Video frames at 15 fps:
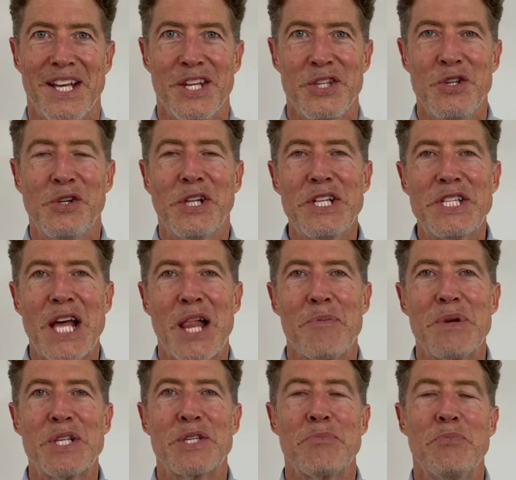Euclid's
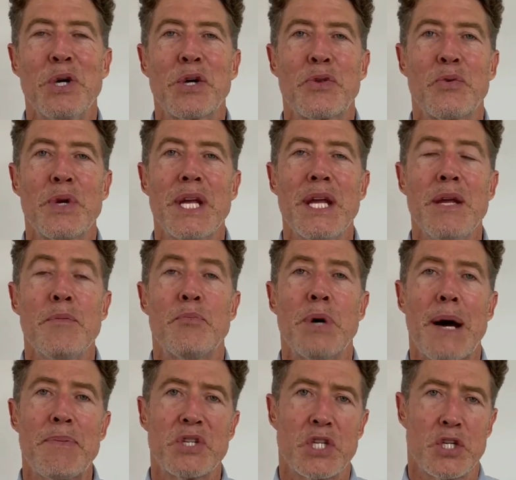Elements, Book 3,
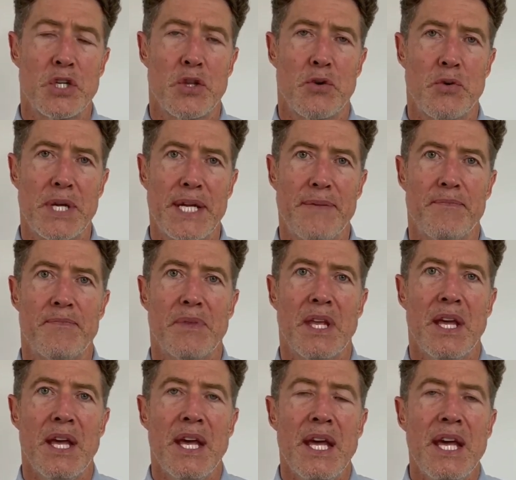Proposition 3.
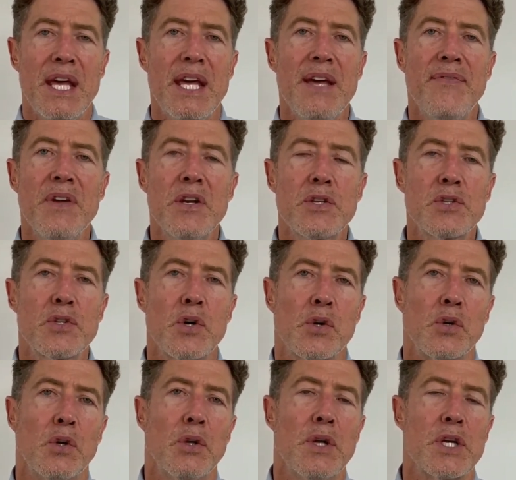If in a
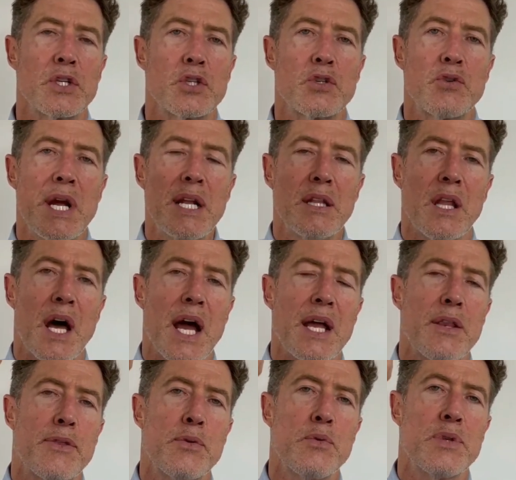circle, a straight line
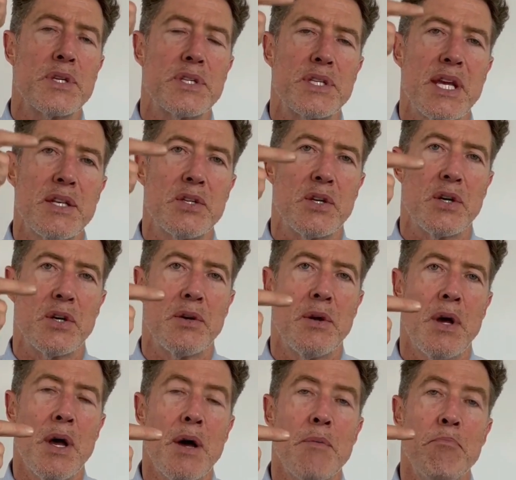through the center
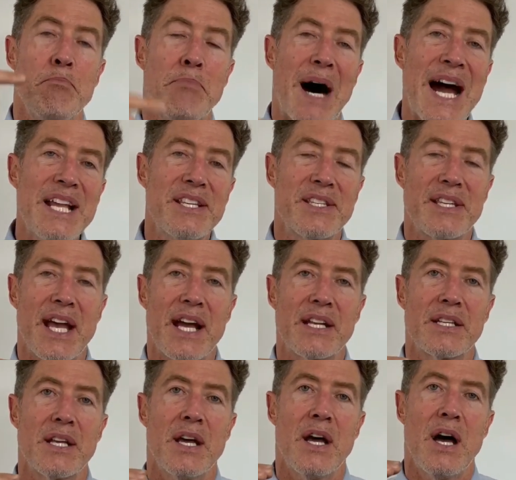
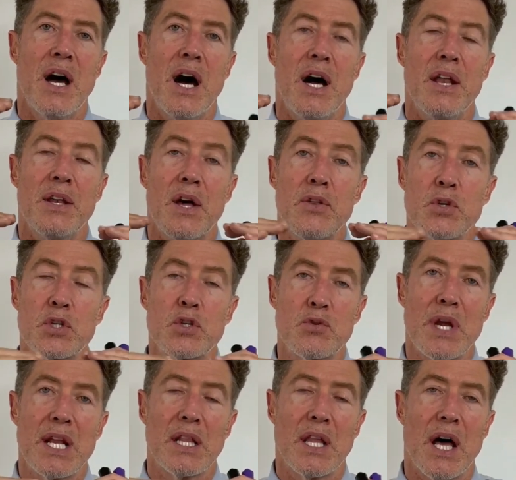bisect another
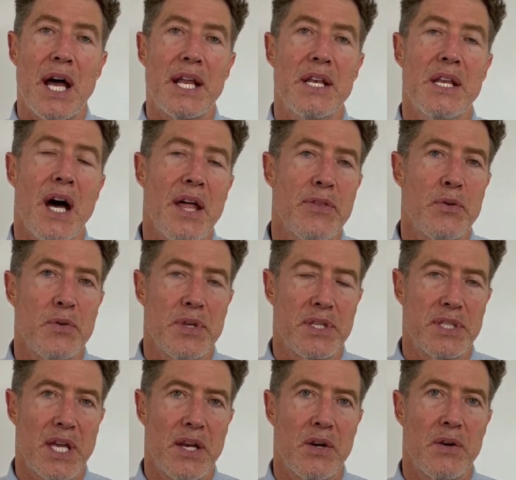straight line not through the
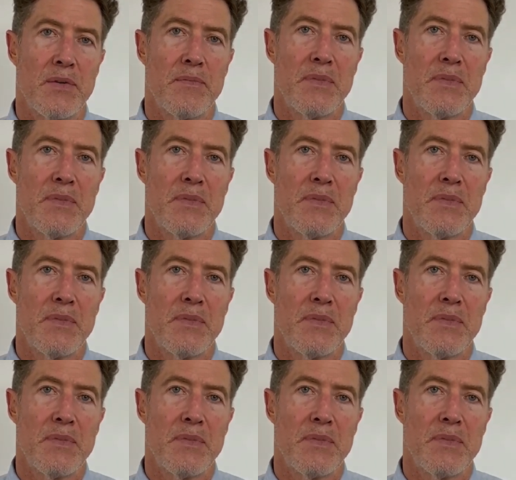center,